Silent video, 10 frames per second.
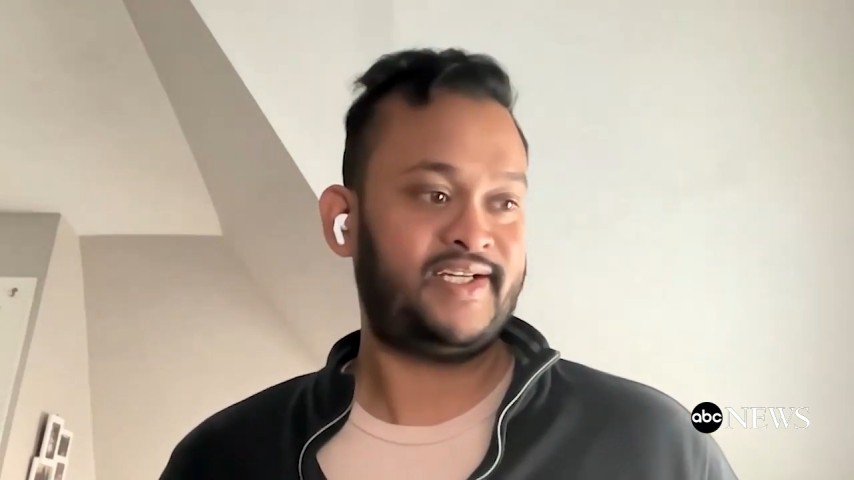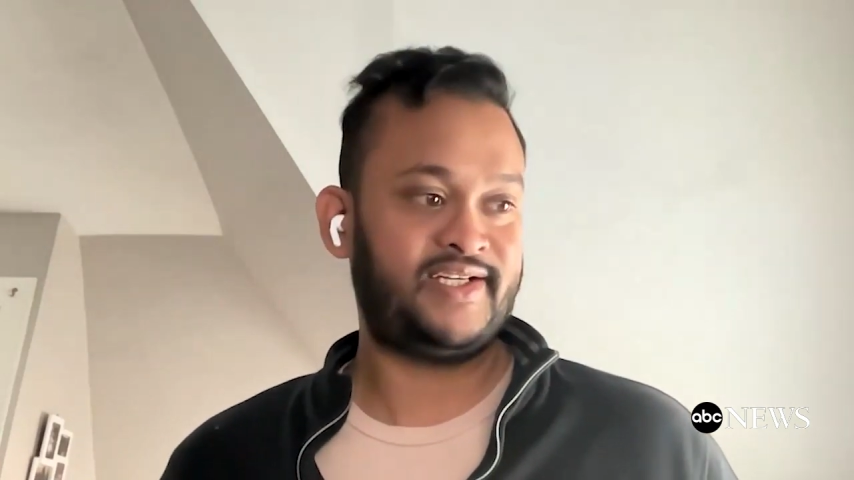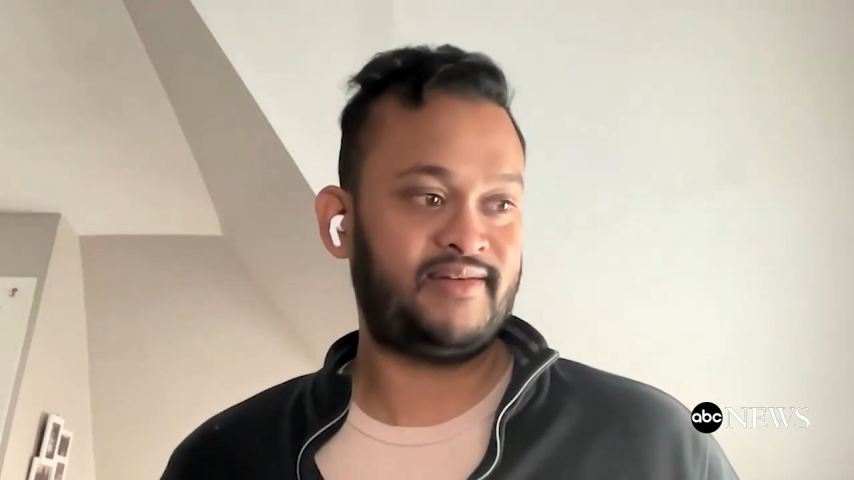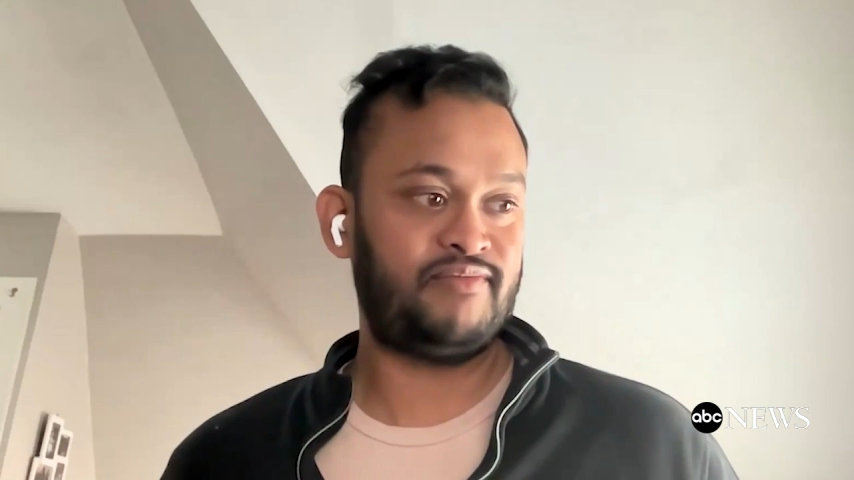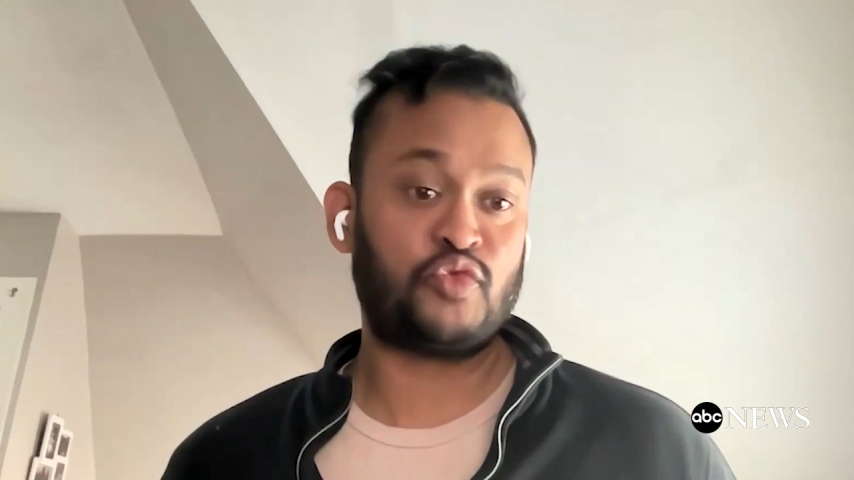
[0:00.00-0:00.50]

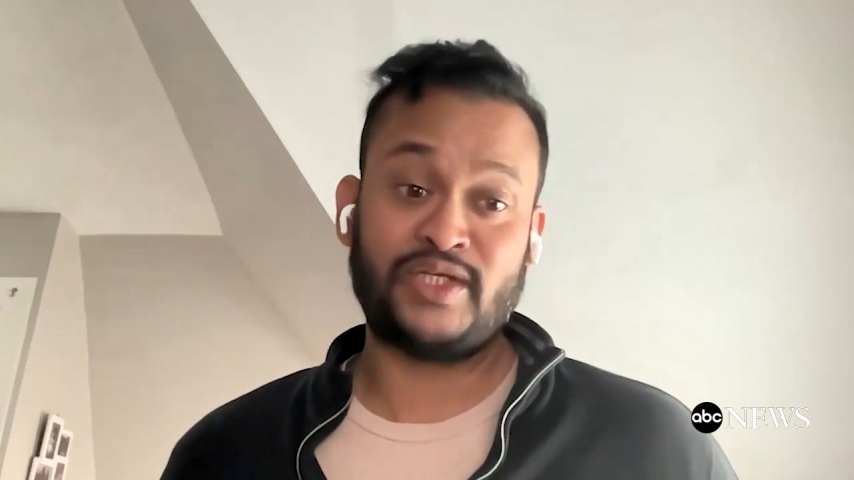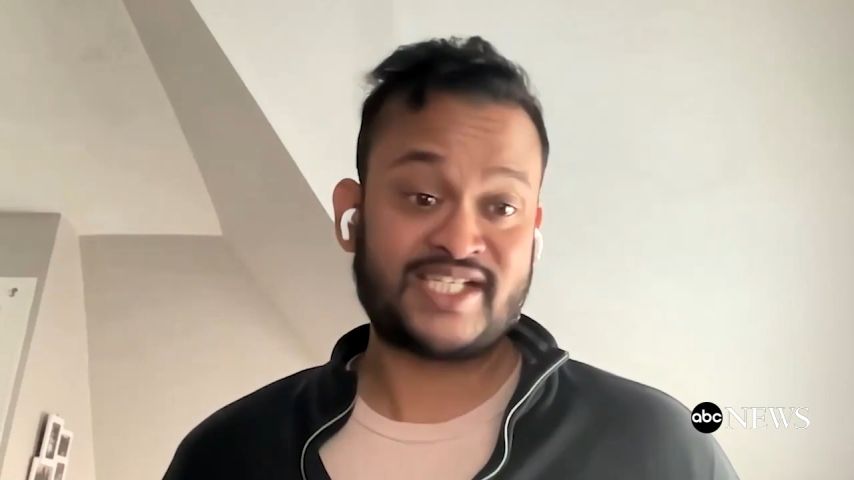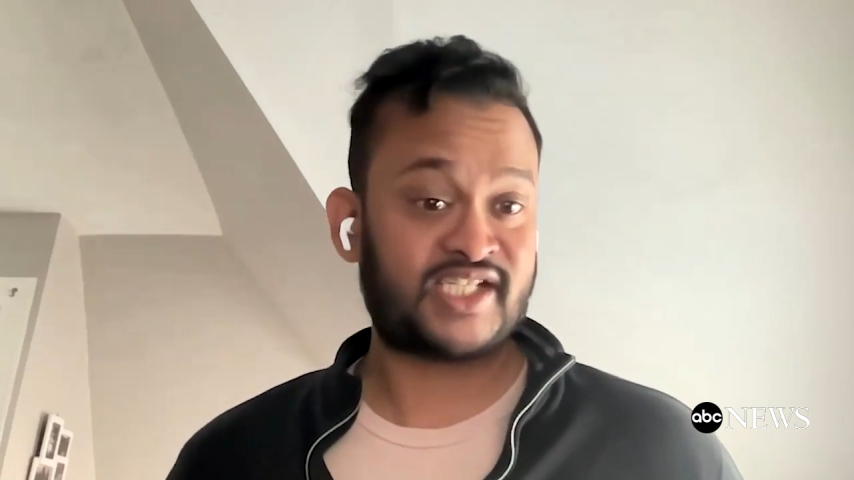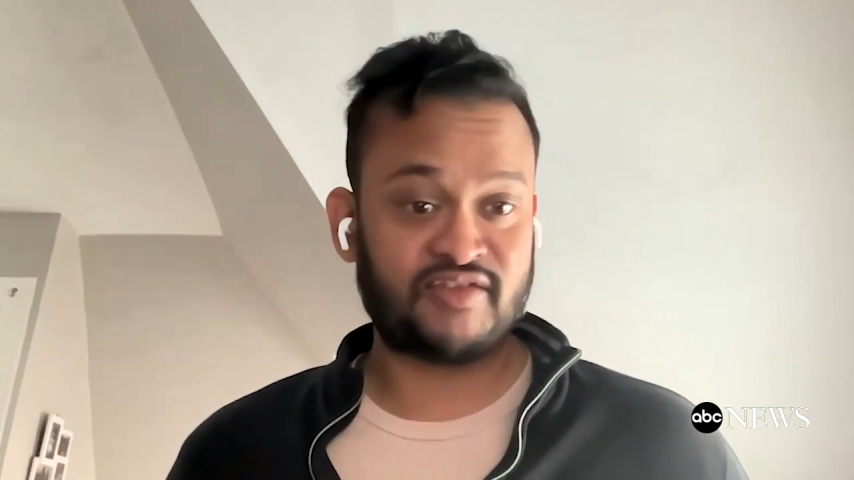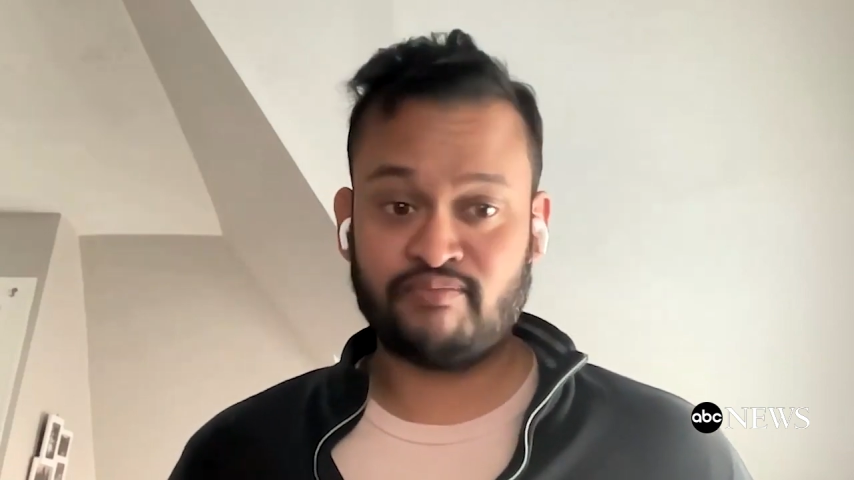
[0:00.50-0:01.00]
um,
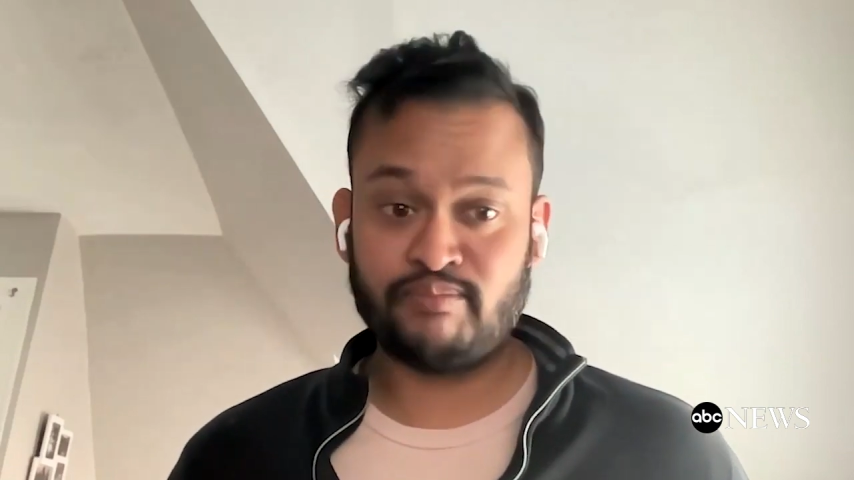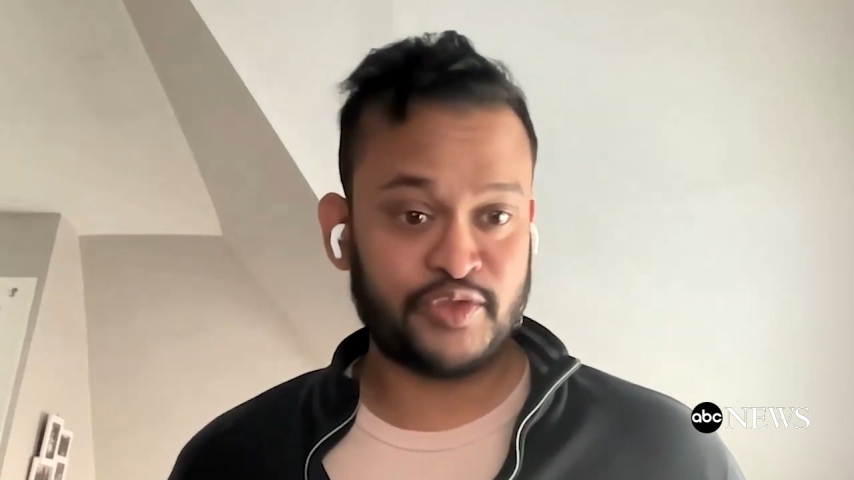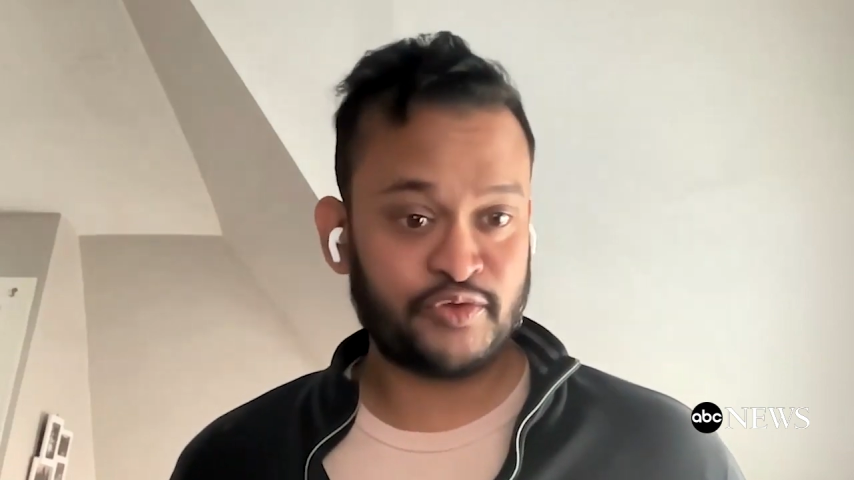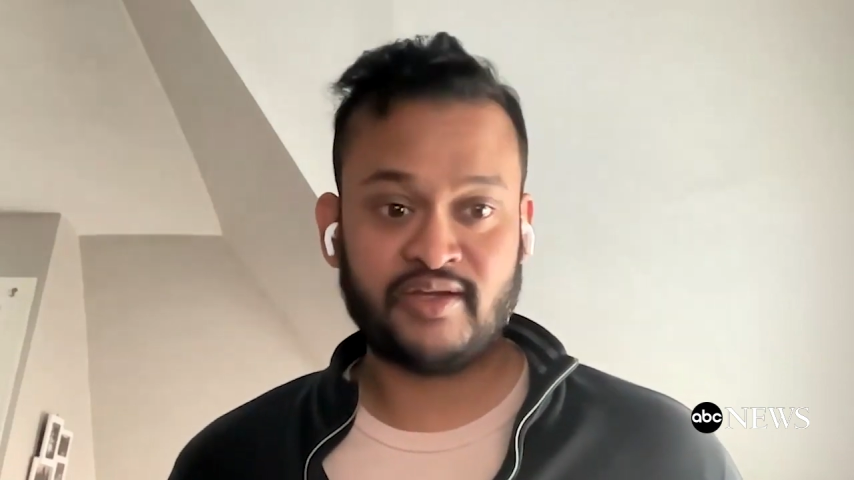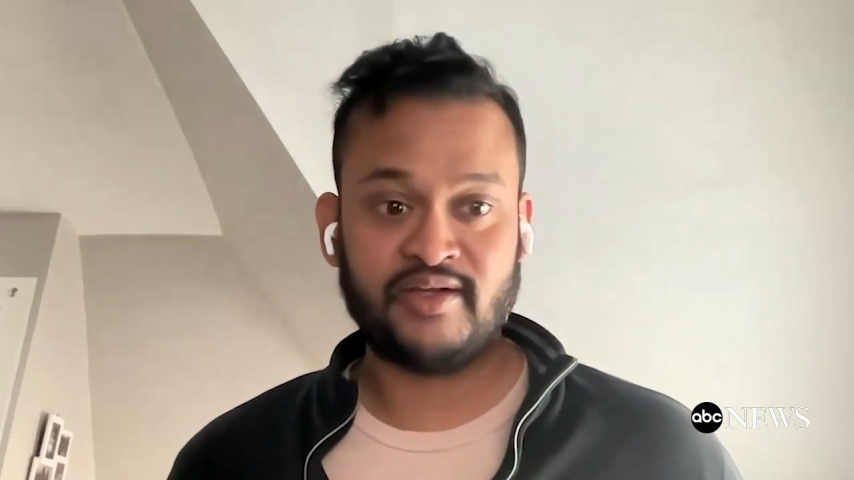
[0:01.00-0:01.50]
risks of
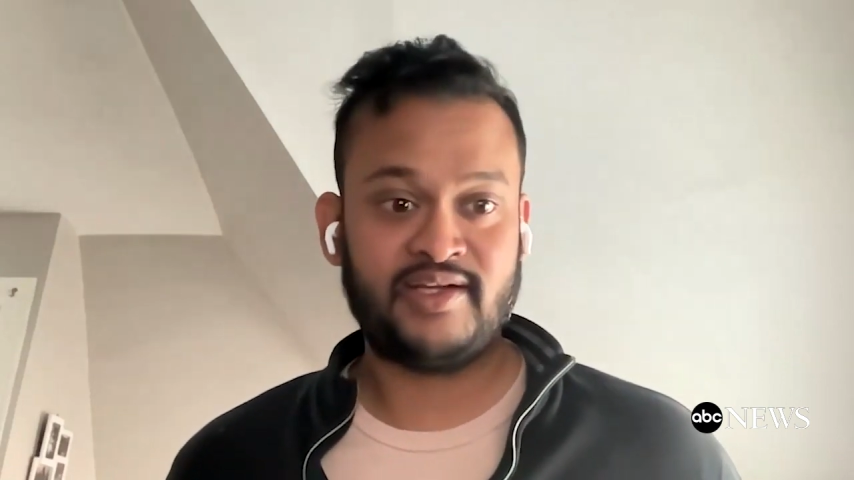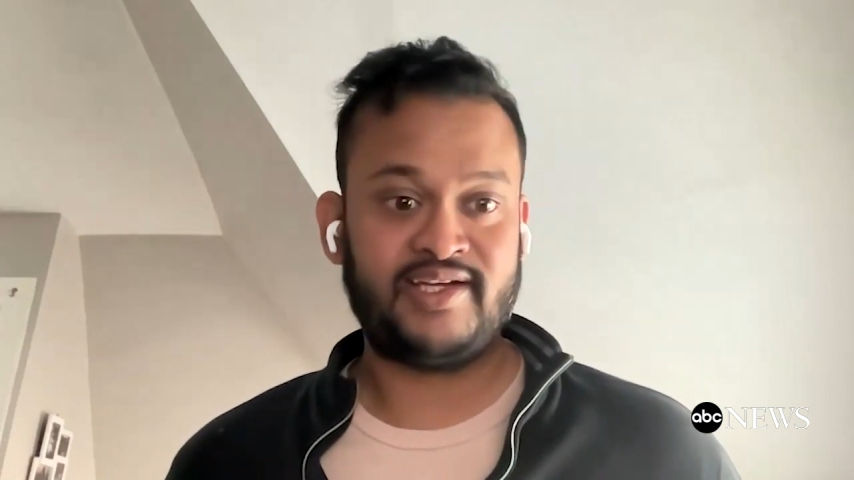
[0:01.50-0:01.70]
both